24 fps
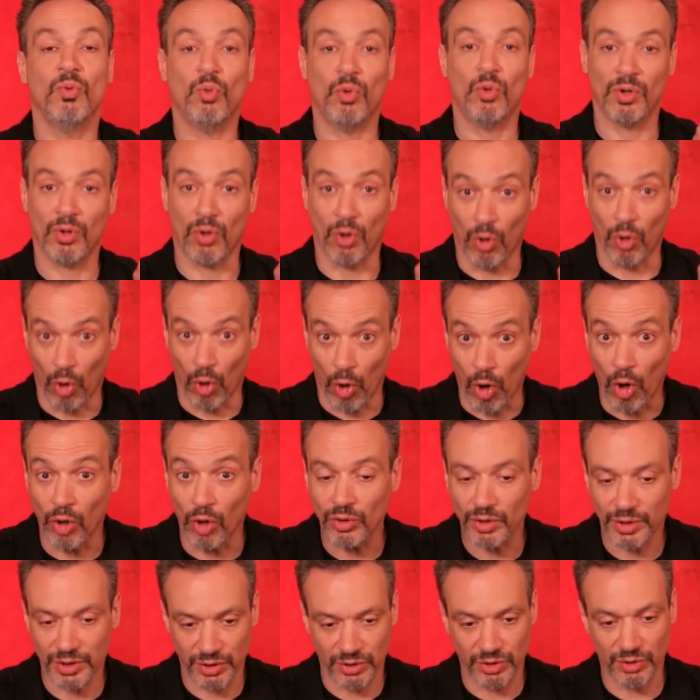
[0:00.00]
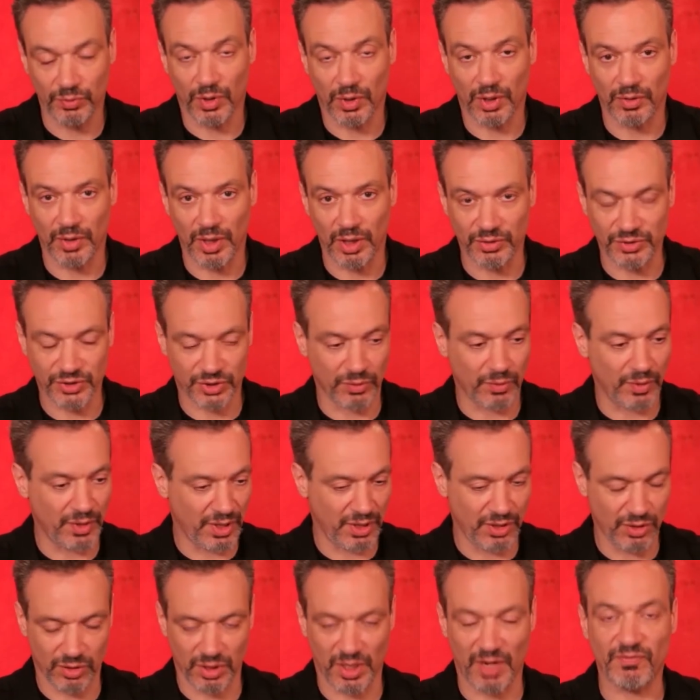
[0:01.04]
or all in URL, so
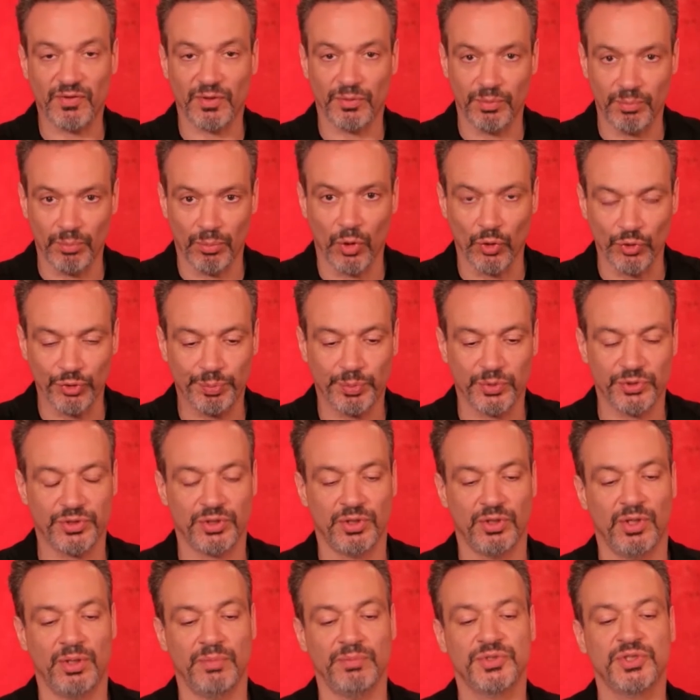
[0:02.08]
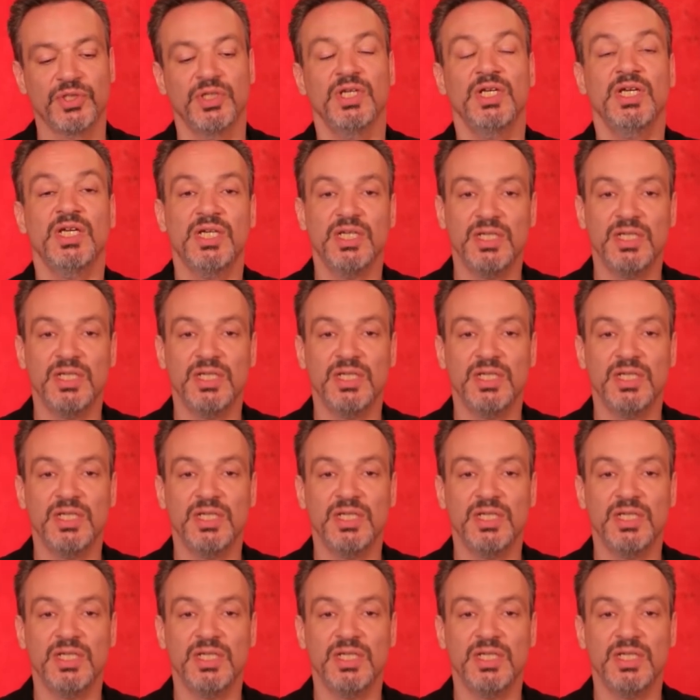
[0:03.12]
you can have multiple terms,